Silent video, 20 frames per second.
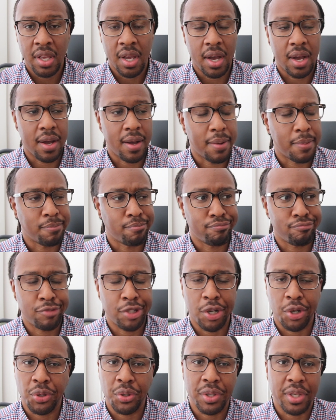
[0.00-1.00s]

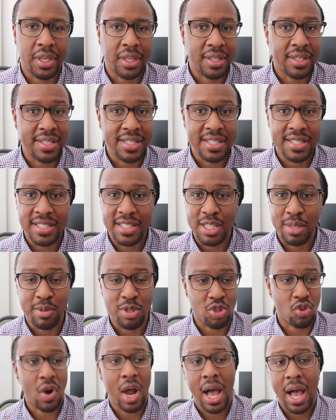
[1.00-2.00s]
You can
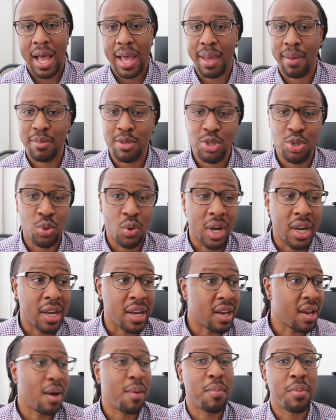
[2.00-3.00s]
subscribe to a
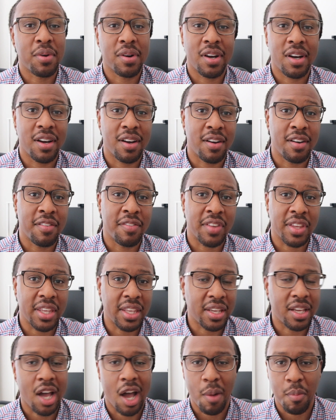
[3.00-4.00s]
number of
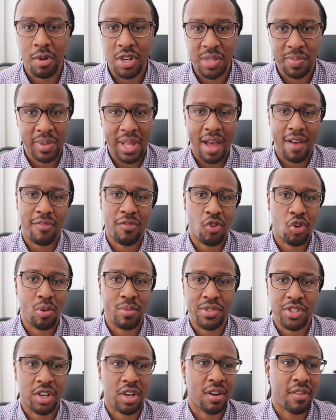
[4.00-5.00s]
e-commerce
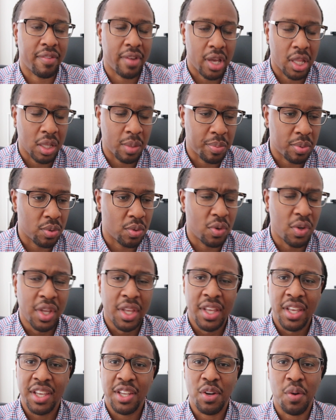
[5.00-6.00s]
platforms that are available.
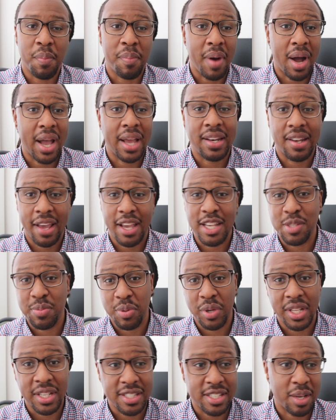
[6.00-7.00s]
Buy a nice
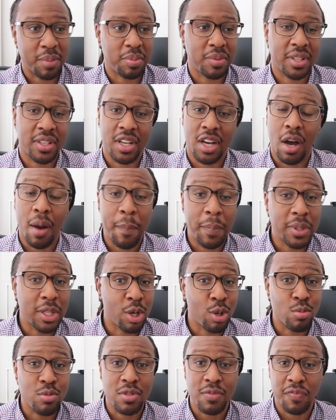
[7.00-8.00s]
pretty template,
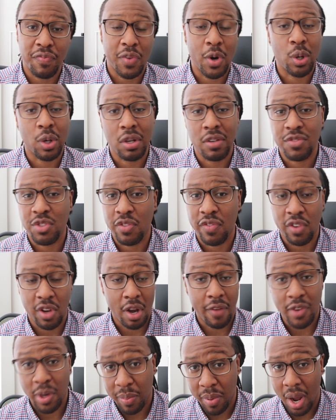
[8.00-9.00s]
upload some photos
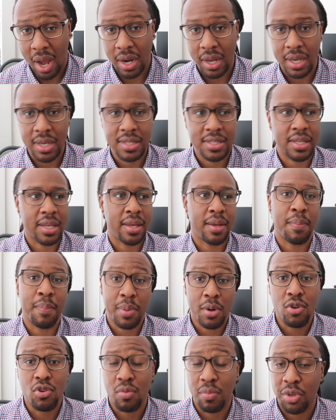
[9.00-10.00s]
of your products, and
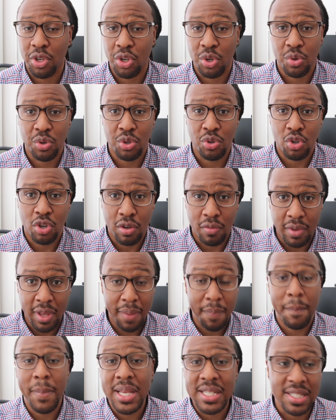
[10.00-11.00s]
boom, you're
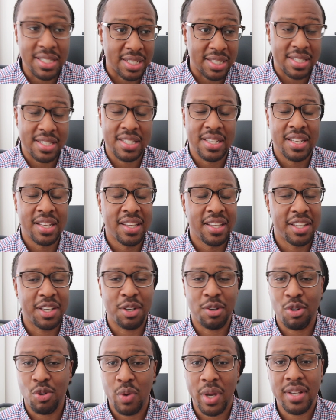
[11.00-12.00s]
in business.
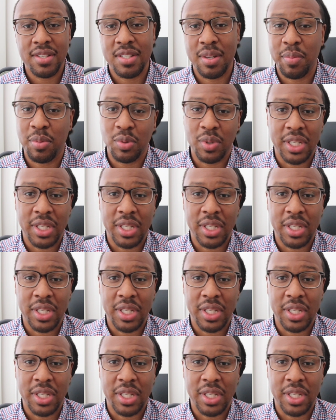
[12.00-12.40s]
Quick, simple,